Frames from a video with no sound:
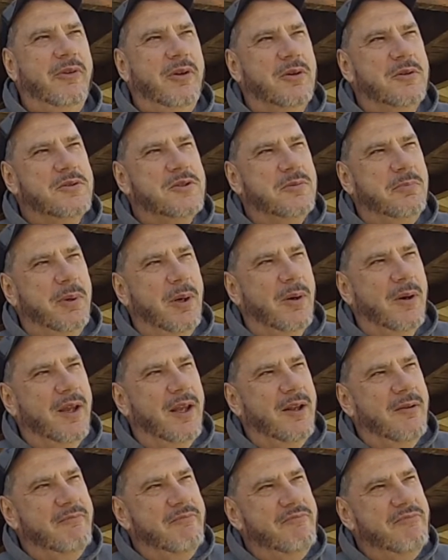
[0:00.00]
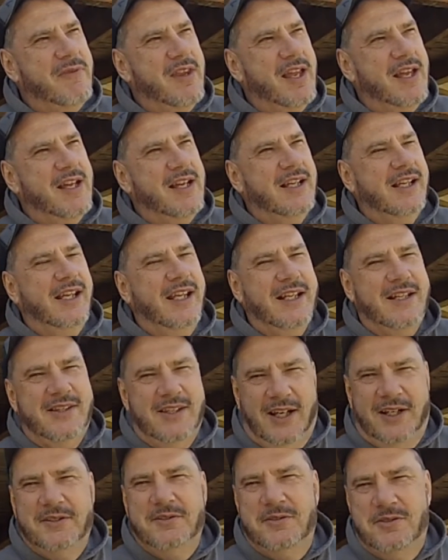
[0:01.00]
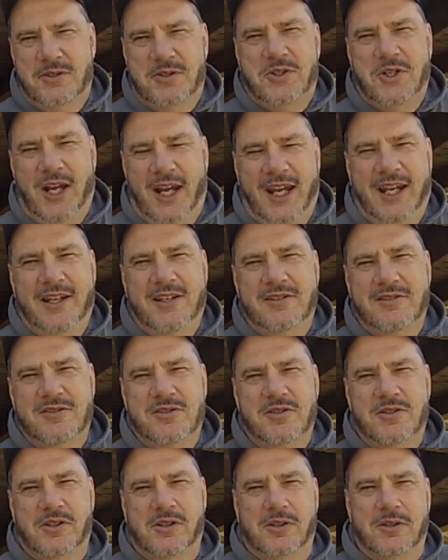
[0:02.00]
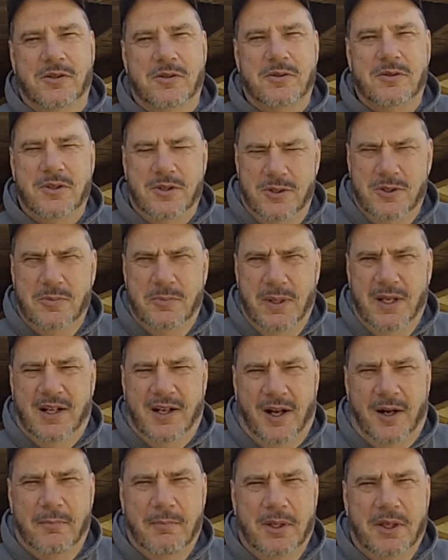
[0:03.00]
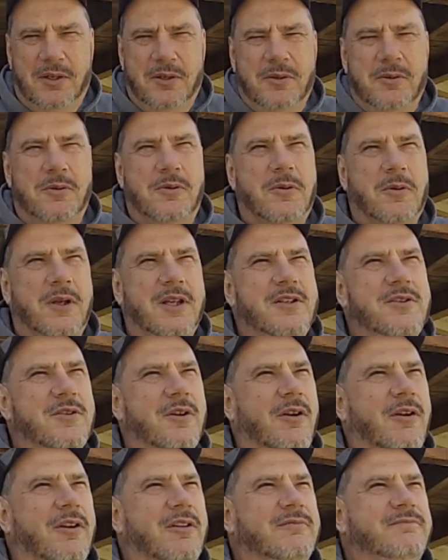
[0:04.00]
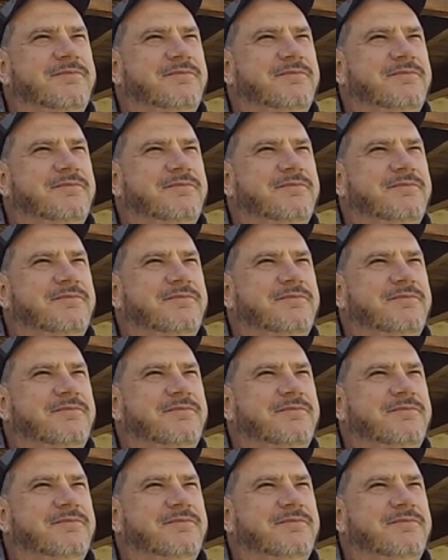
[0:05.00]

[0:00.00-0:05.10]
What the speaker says: your spirit, it does change you. You become a new creature.